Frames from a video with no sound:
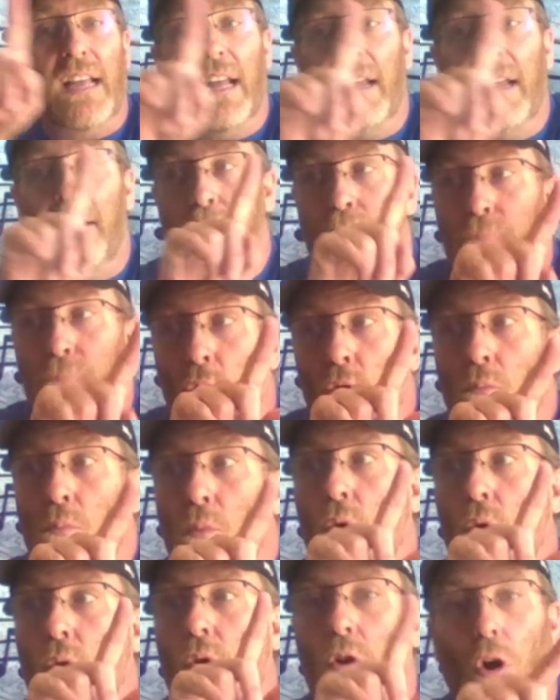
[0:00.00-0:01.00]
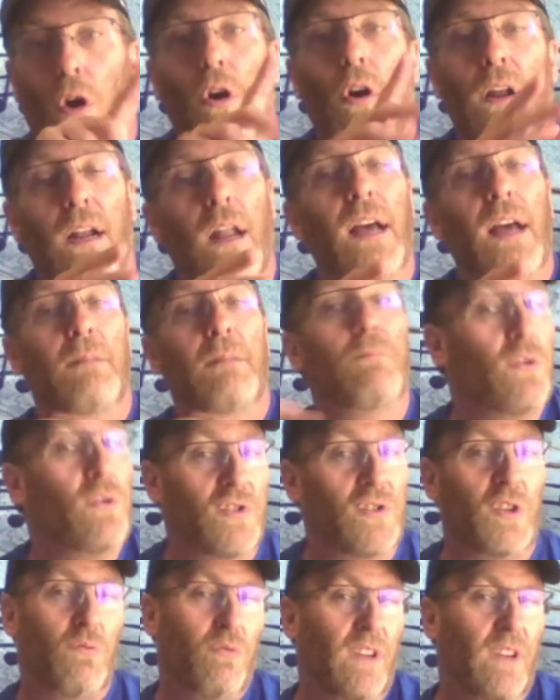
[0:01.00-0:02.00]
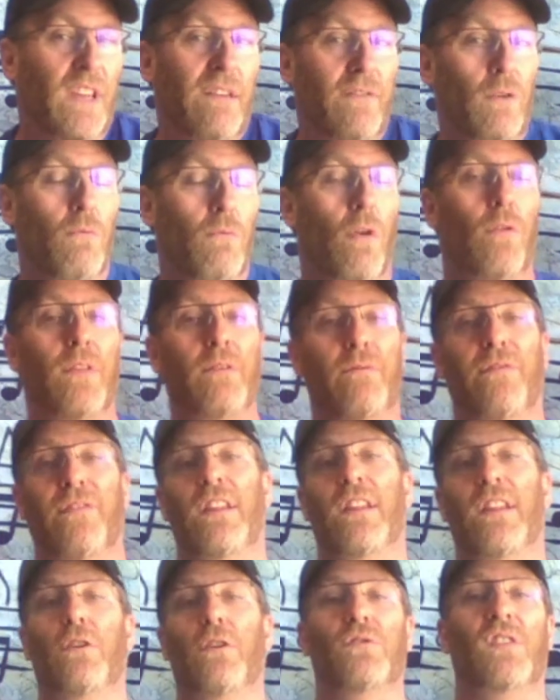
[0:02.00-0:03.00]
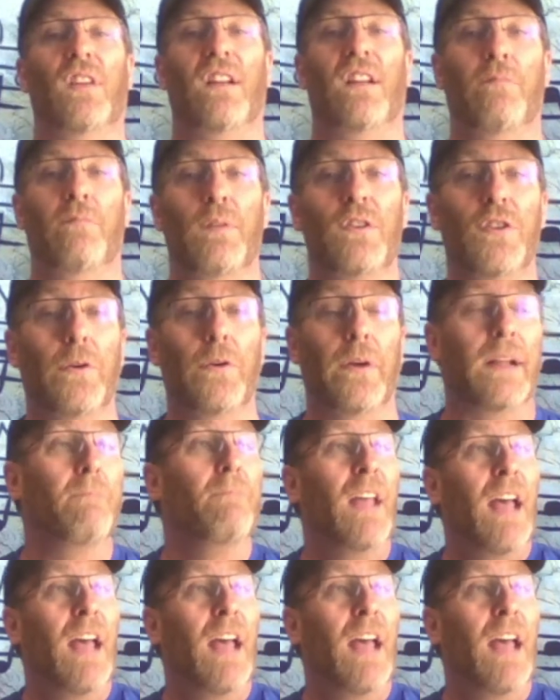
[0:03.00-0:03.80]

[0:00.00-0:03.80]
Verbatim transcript: and Bowmore Online Music will give you all the videos that I've been doing.